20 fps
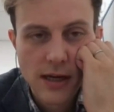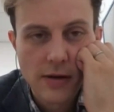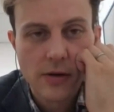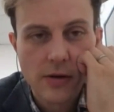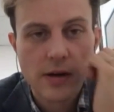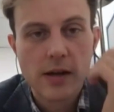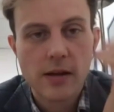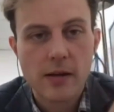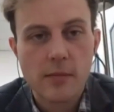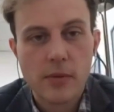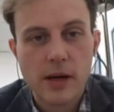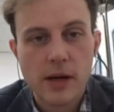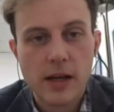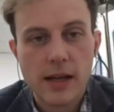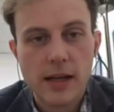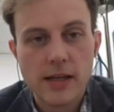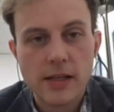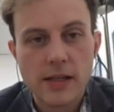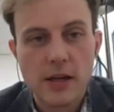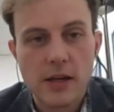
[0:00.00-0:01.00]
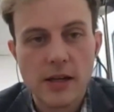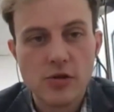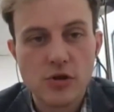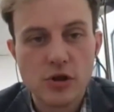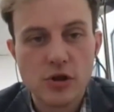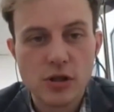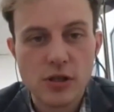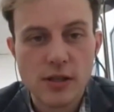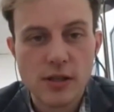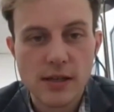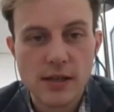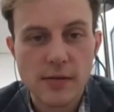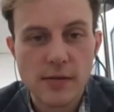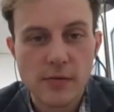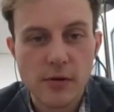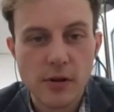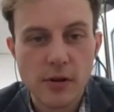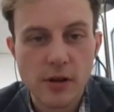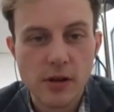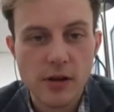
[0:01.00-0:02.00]
now, and I'll let her introduce
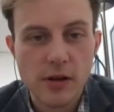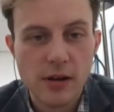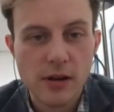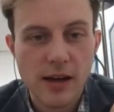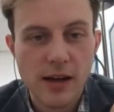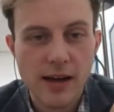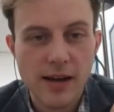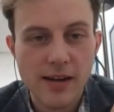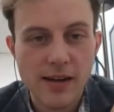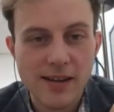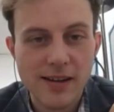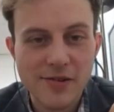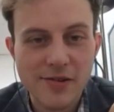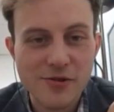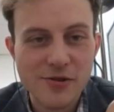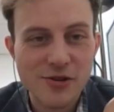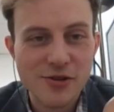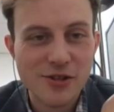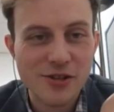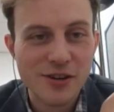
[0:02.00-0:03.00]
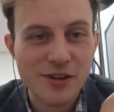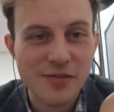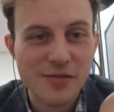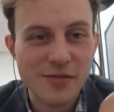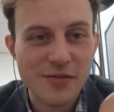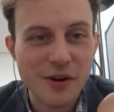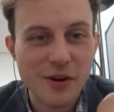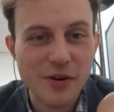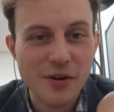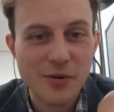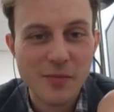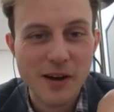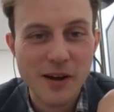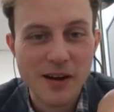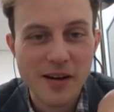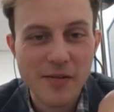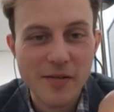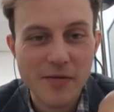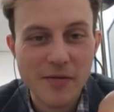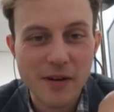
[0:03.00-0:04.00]
herself rather than introduce her on your
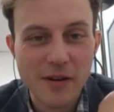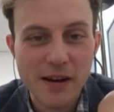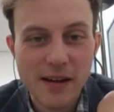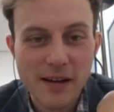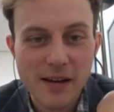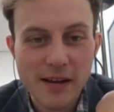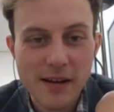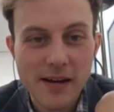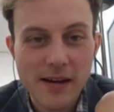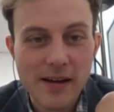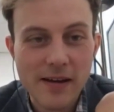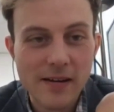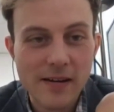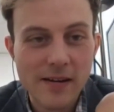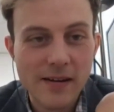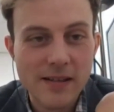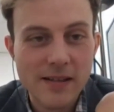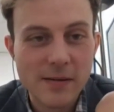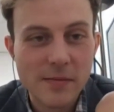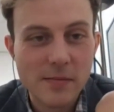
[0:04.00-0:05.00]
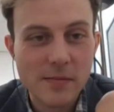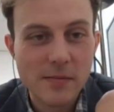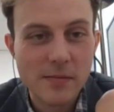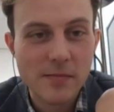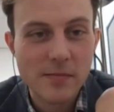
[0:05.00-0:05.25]
behalf. Lindesay,